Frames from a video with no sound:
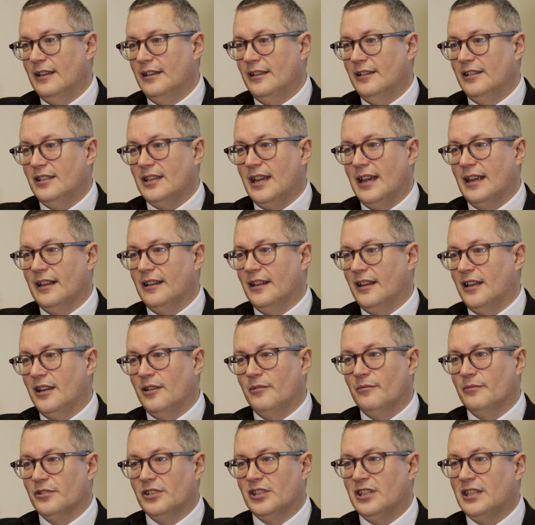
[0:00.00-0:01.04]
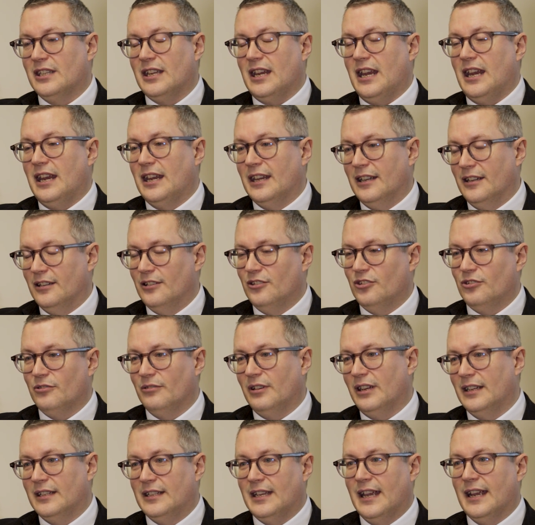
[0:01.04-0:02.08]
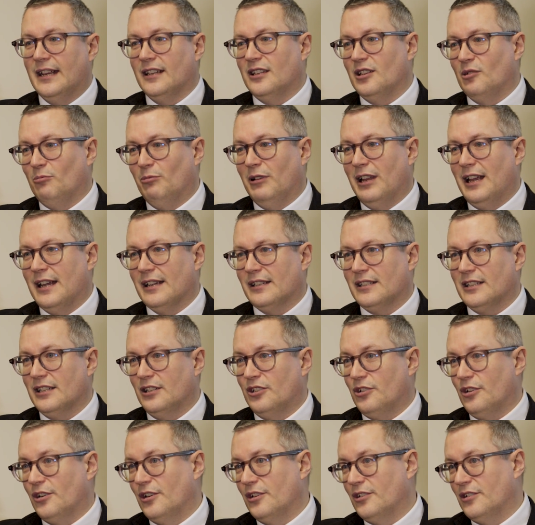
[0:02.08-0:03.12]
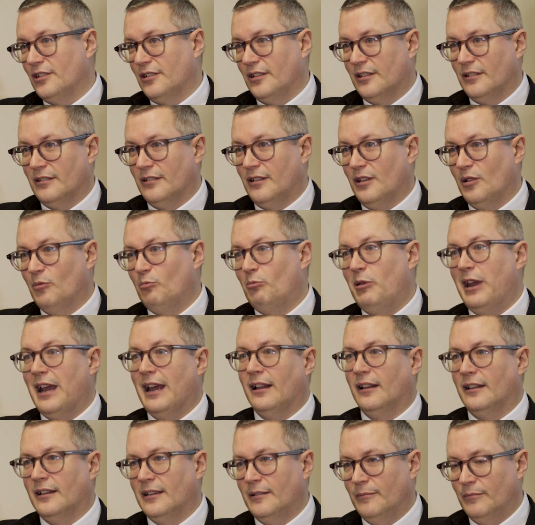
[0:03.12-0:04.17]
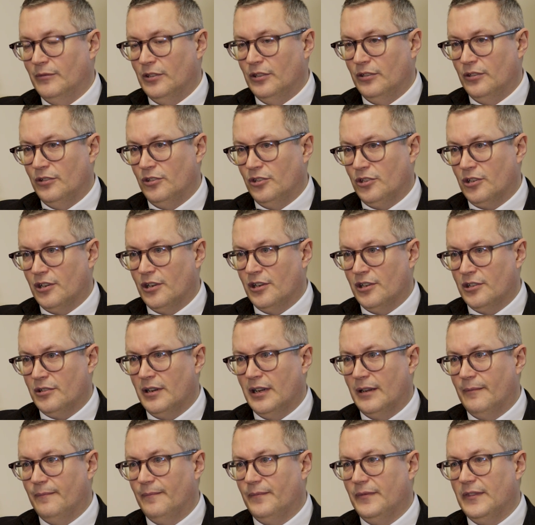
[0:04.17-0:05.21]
saying that he was sane so he could take it to a plastic surgeon and compel him to do surgery.